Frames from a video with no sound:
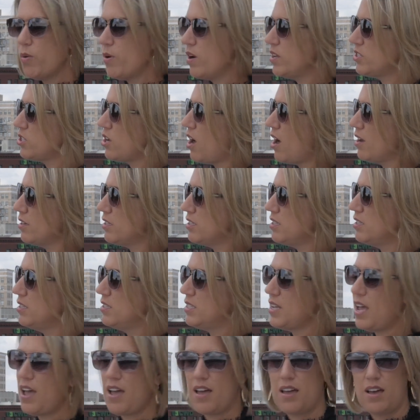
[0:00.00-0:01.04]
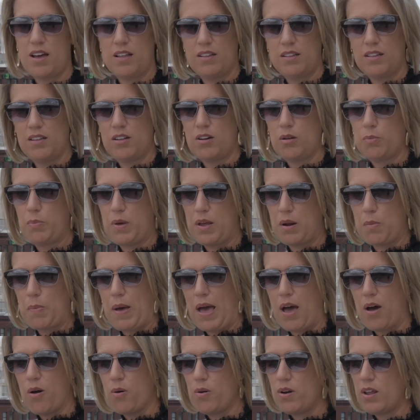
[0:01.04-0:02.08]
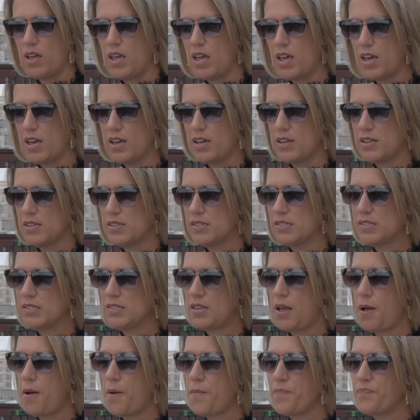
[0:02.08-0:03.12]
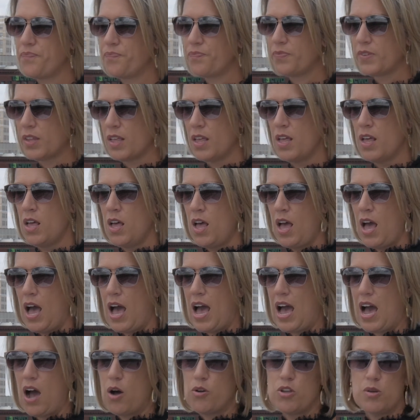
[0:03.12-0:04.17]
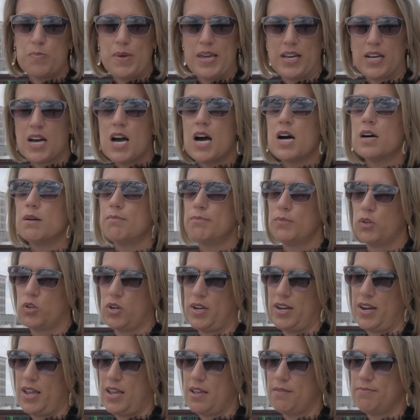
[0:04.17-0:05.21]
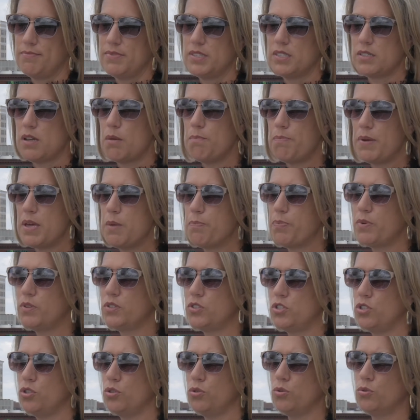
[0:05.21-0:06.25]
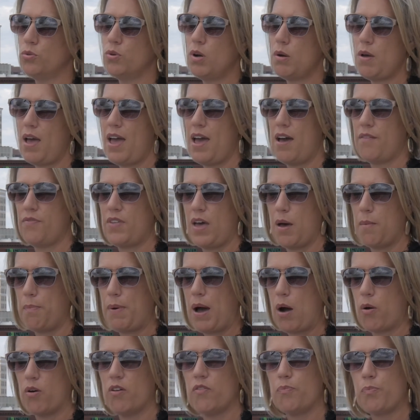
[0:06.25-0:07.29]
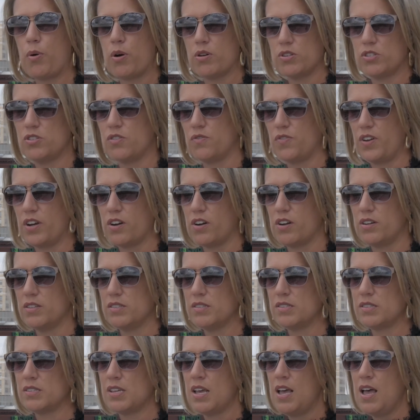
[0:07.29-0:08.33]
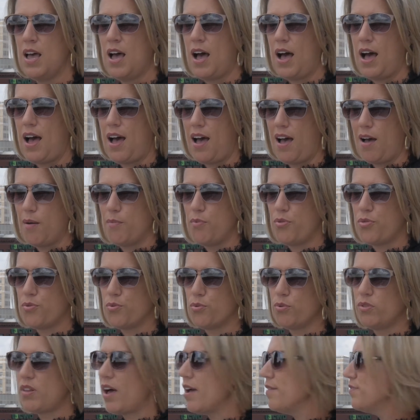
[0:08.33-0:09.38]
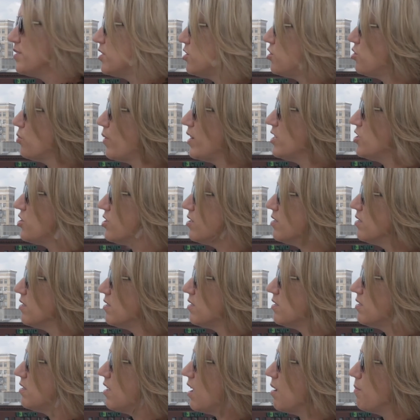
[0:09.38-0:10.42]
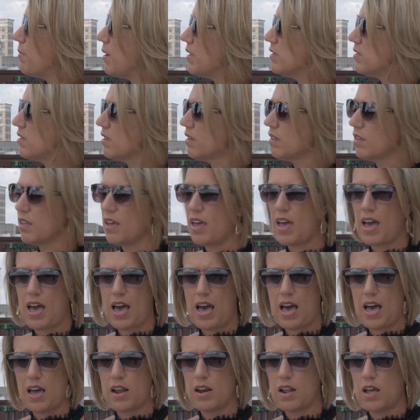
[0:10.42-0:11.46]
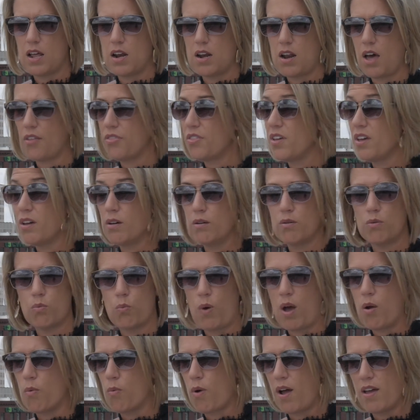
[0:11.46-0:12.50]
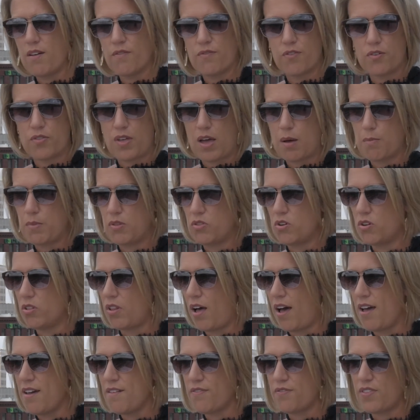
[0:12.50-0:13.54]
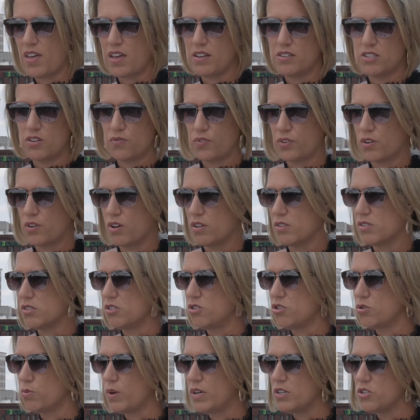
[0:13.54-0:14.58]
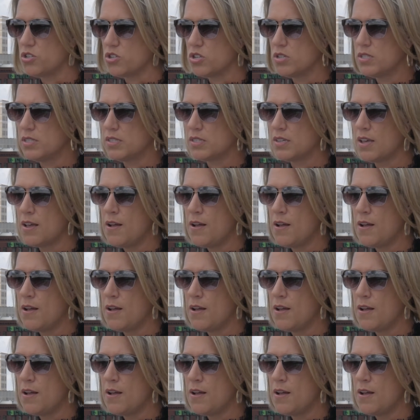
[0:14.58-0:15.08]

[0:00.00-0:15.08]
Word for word: we want to talk today a little bit about is how you become gritty. Some people do have that power of perseverance um, through life situations. They basically had nothing went right for them in their life. They had difficult situations.